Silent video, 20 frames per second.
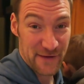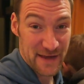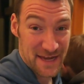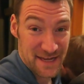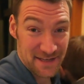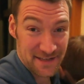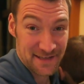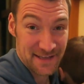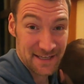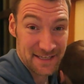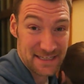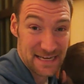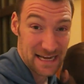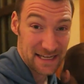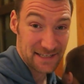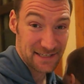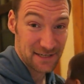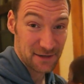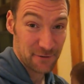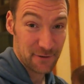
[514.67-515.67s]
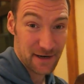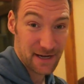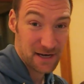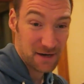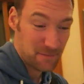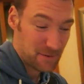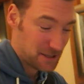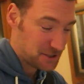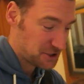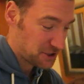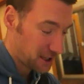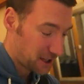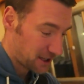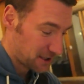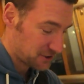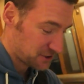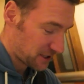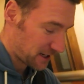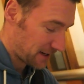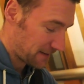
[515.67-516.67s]
fees that Tesla are going to be
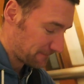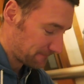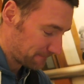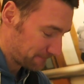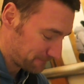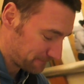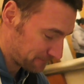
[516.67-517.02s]
charging.